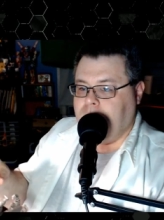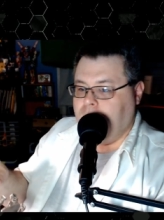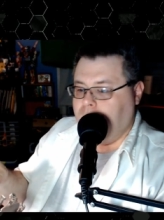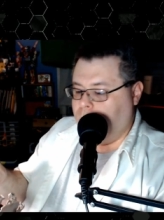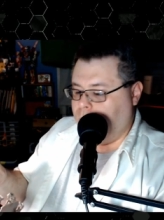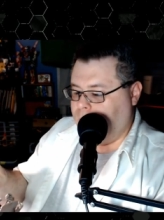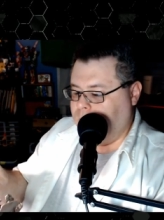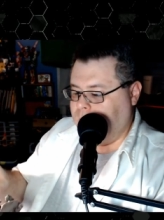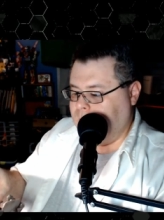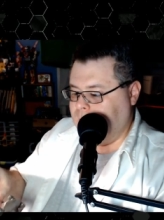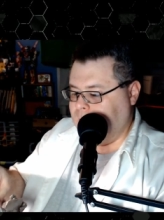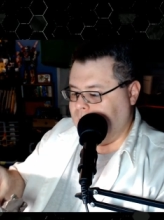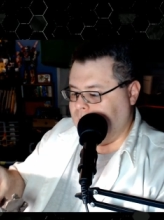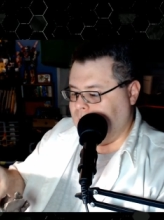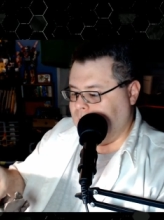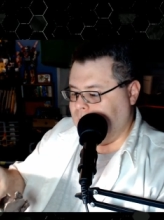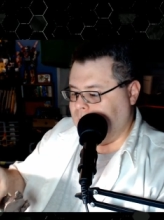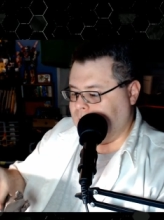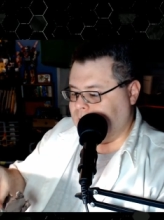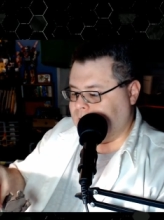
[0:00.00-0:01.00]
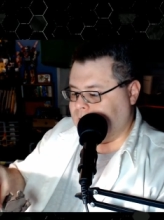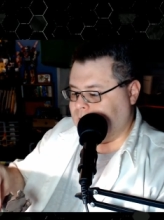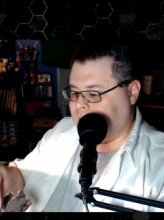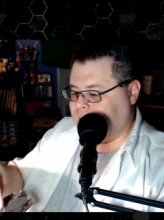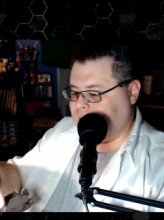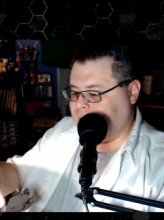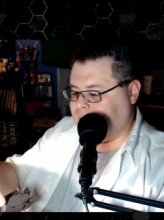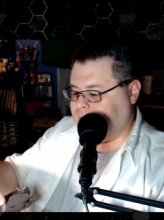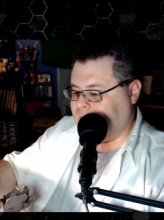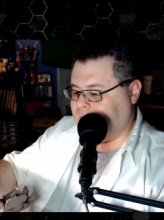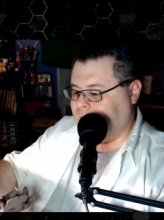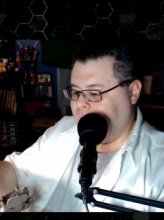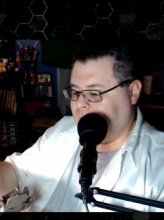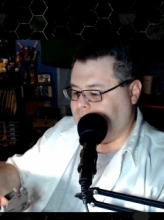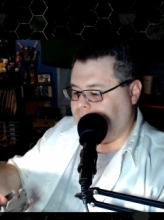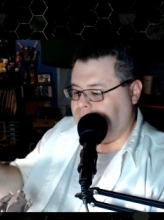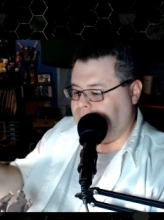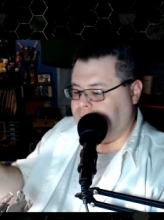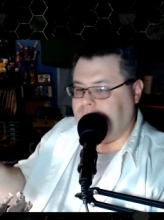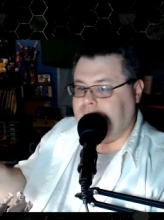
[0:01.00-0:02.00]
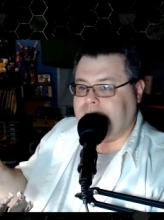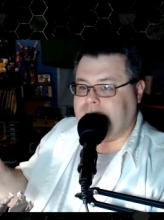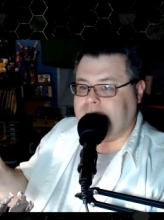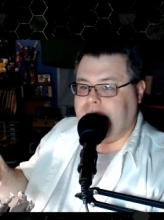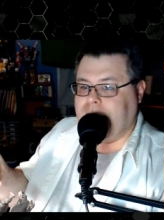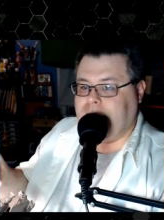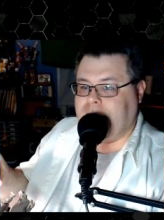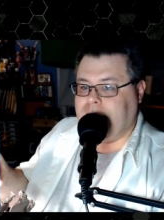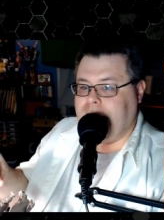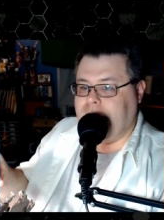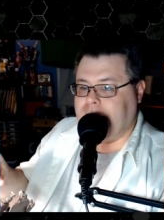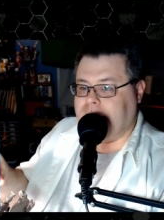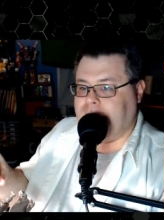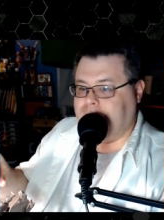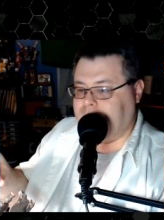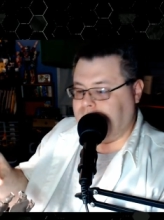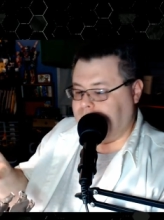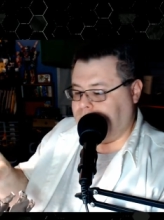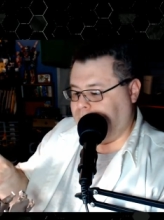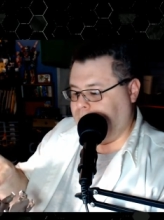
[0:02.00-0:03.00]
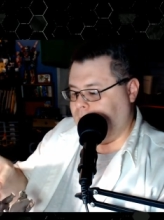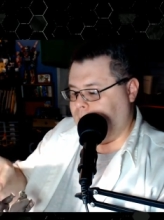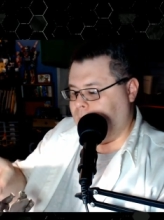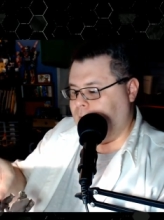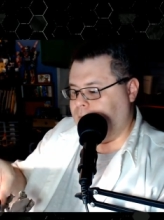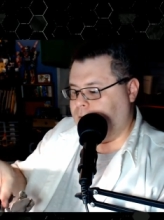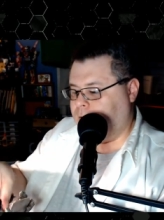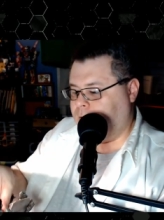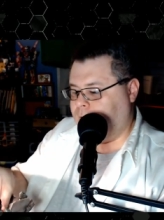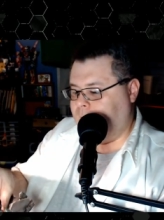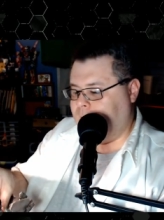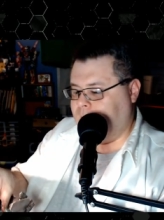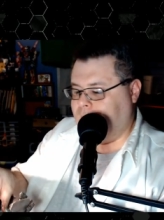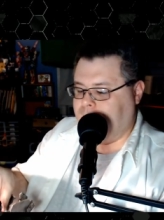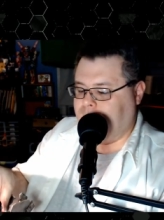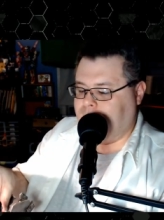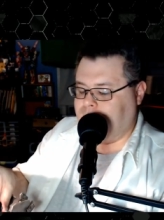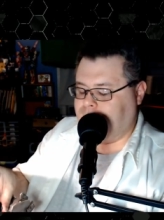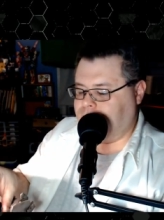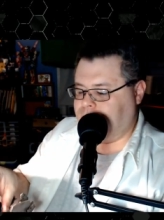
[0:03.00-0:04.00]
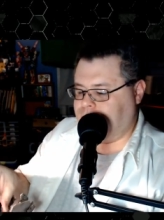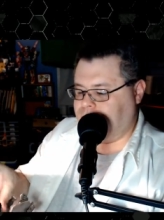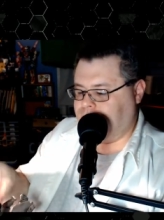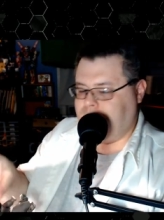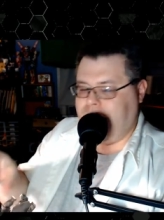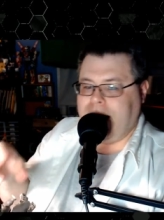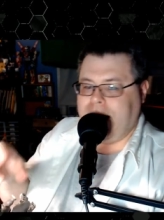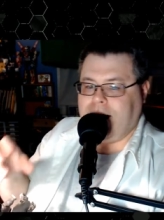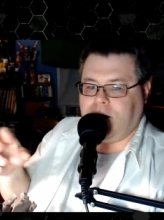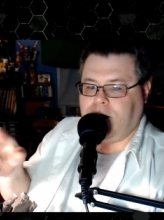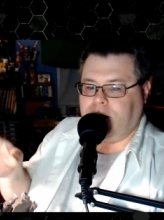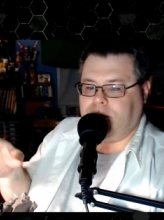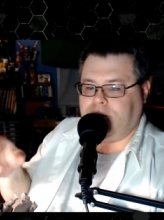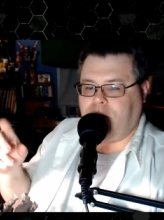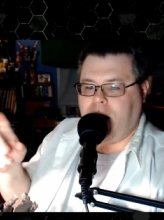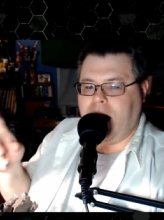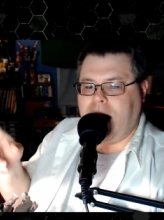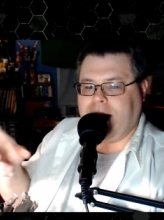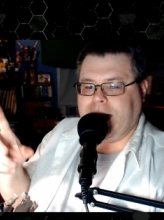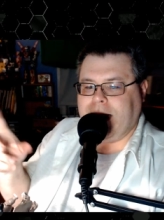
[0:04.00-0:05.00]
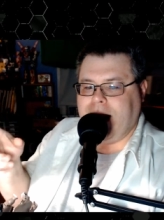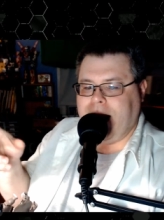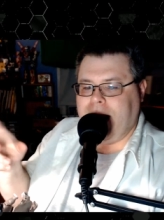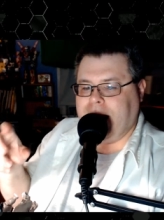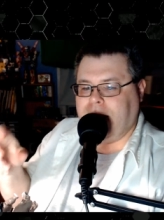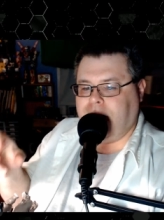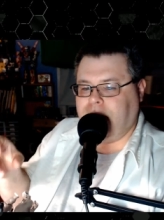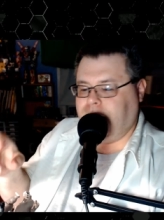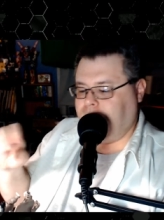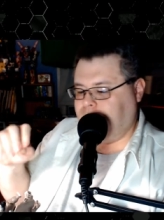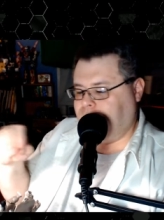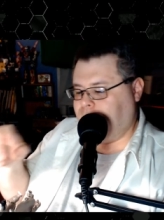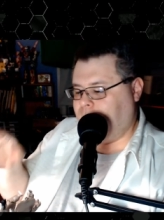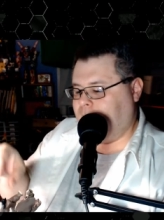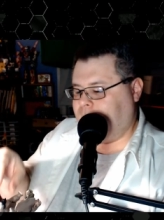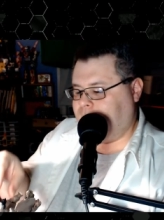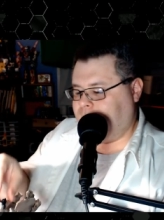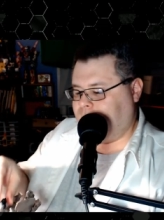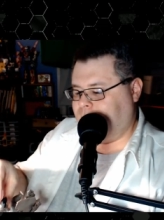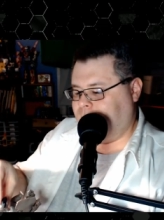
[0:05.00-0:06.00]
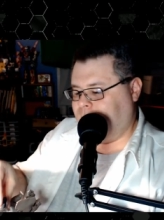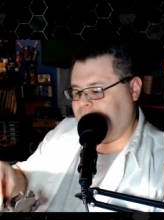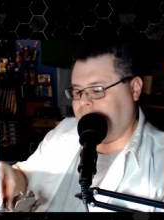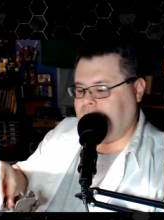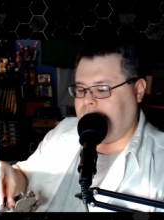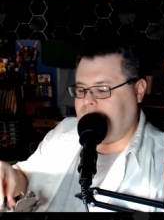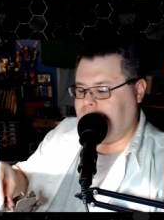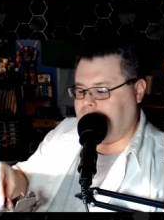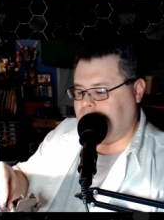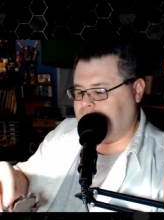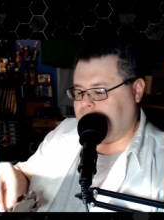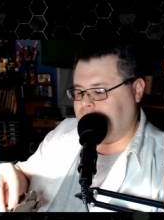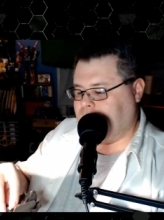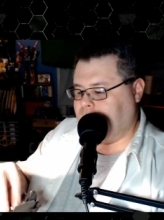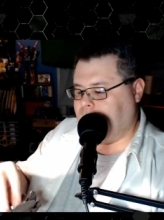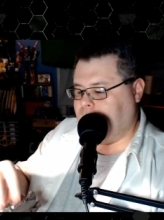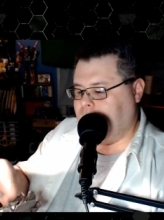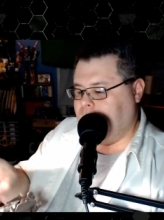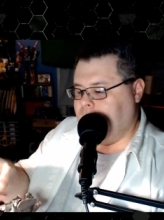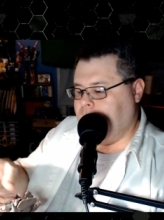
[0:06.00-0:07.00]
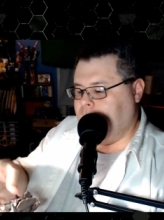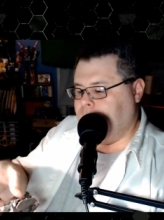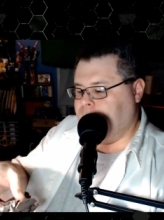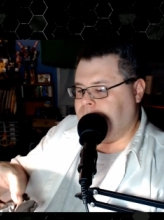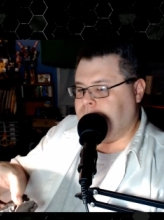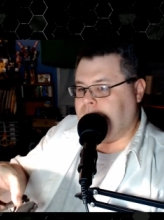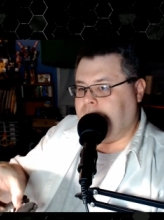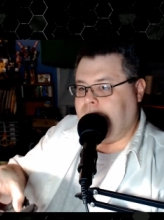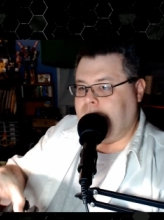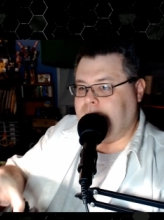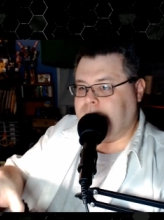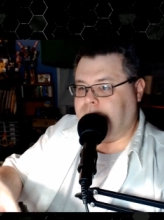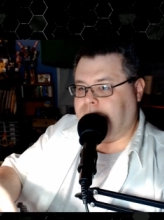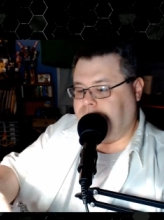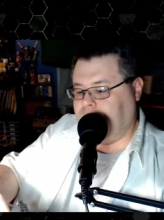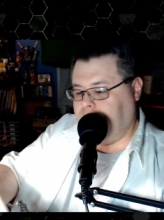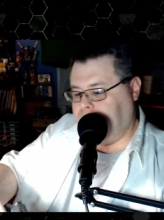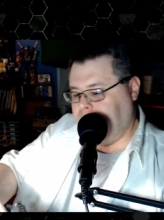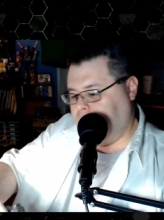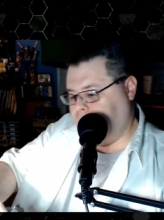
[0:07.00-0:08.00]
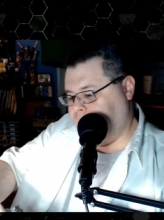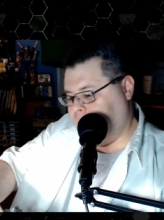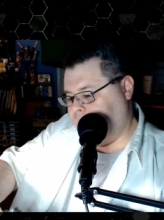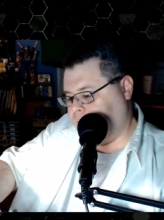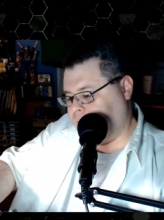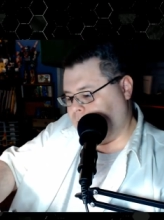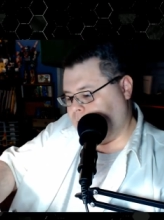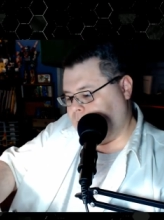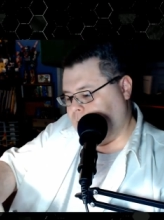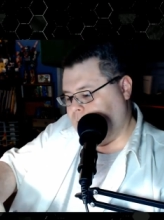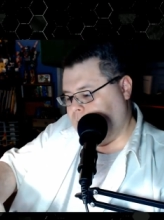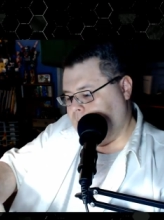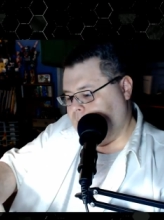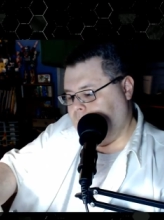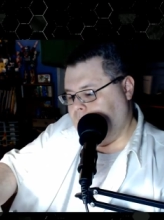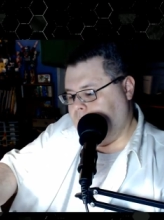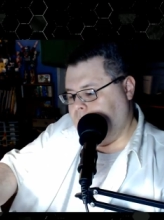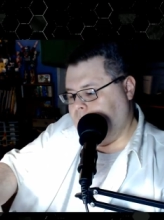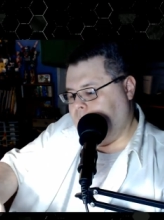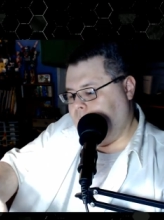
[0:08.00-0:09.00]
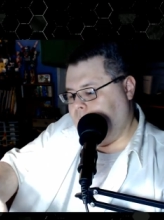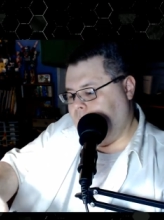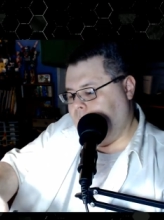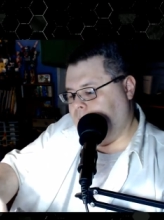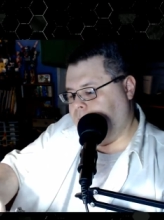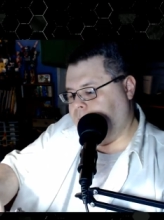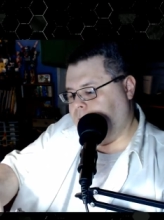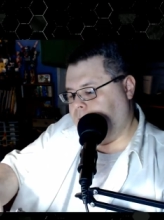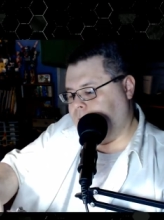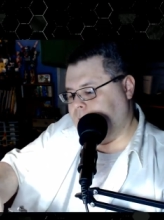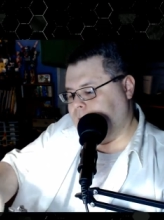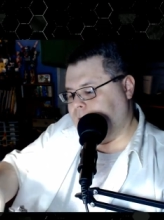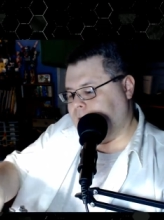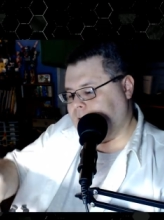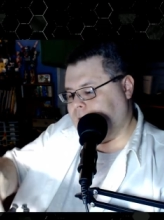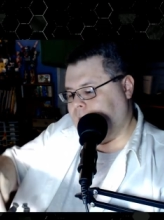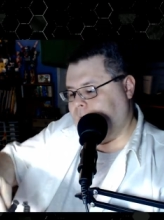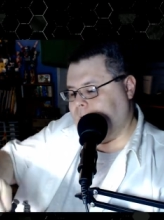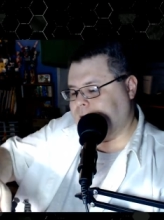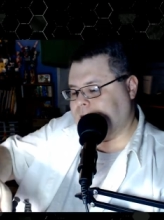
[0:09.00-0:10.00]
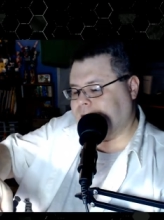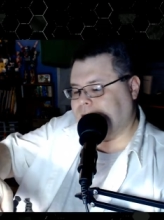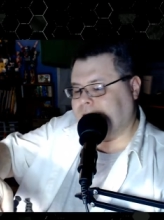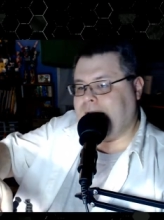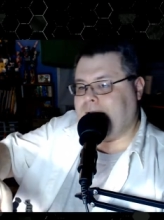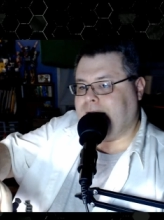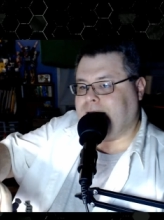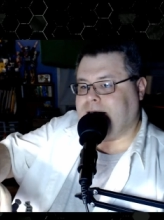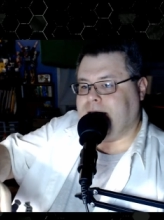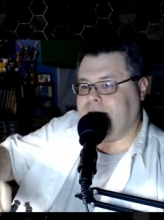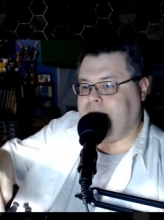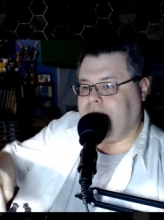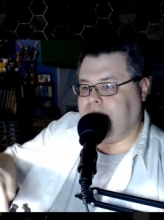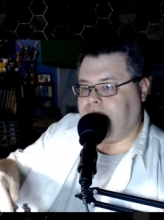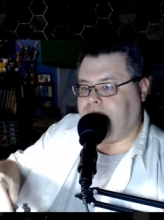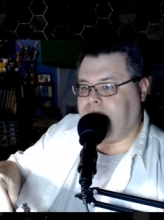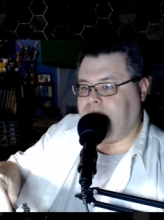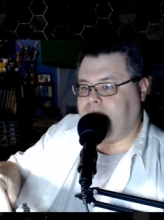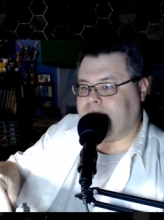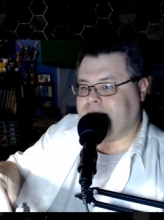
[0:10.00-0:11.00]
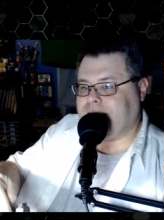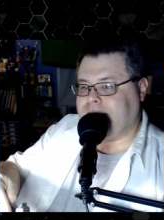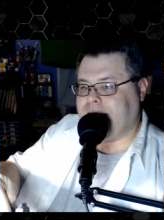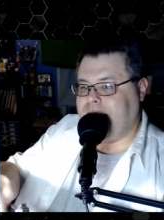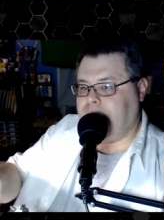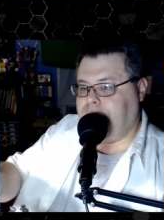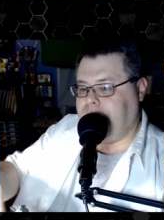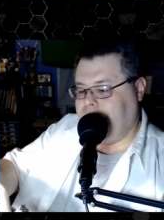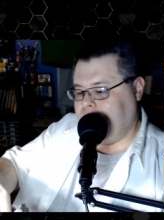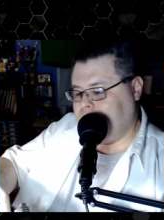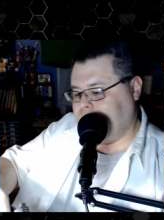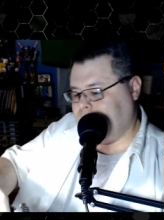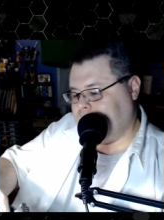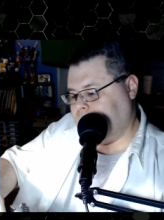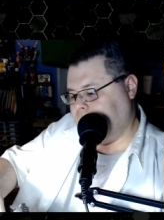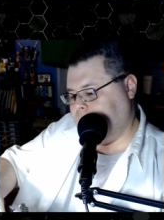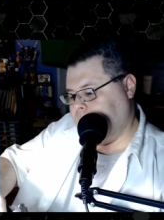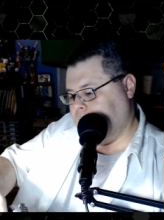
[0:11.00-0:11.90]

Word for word: we take the feet and put them on their ankle rocker thingy-majig, and you flip it about. And there is a slot in here for the side piece,